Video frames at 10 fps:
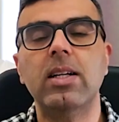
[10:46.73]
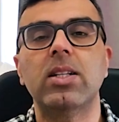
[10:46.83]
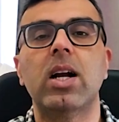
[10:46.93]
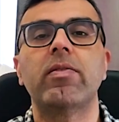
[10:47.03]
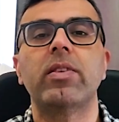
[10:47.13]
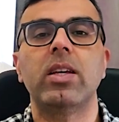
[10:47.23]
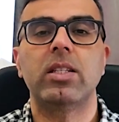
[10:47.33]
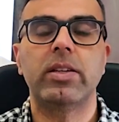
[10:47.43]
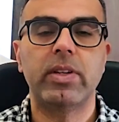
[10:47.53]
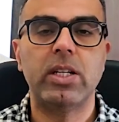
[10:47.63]
Trafi is
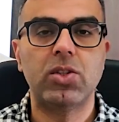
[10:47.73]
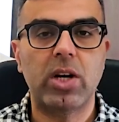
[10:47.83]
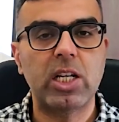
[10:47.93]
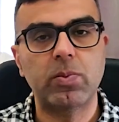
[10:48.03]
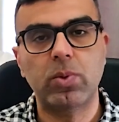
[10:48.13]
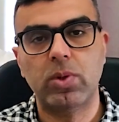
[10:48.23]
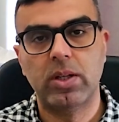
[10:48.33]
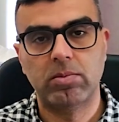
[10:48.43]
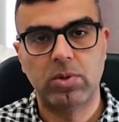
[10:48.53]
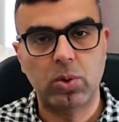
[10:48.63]
the Finnish
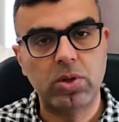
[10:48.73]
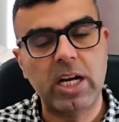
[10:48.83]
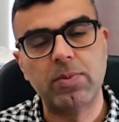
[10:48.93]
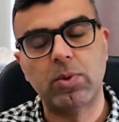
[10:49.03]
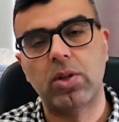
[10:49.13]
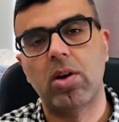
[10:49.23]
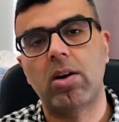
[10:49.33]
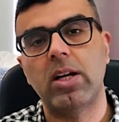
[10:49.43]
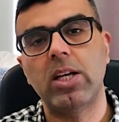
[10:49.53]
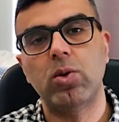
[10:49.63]
Road Transport
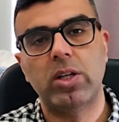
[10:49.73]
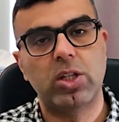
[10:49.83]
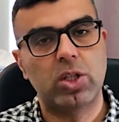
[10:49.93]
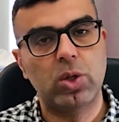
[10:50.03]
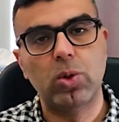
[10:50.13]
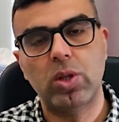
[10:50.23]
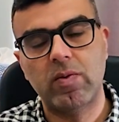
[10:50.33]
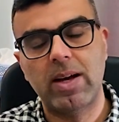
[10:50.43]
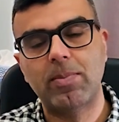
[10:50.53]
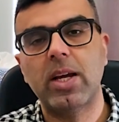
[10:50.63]
Authority. You can just go to the
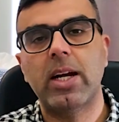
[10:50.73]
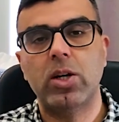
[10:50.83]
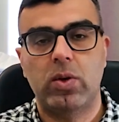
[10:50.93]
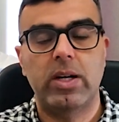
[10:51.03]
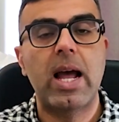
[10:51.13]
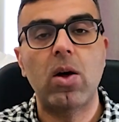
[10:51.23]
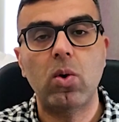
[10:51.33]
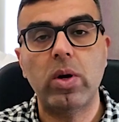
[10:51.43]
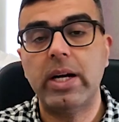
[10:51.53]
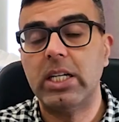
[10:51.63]
website and you can
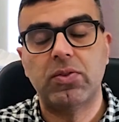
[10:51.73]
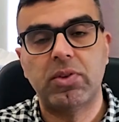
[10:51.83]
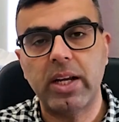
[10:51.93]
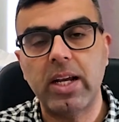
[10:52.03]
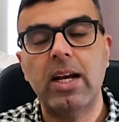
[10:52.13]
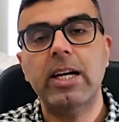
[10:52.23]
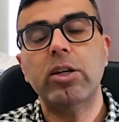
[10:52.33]
download it. It's free.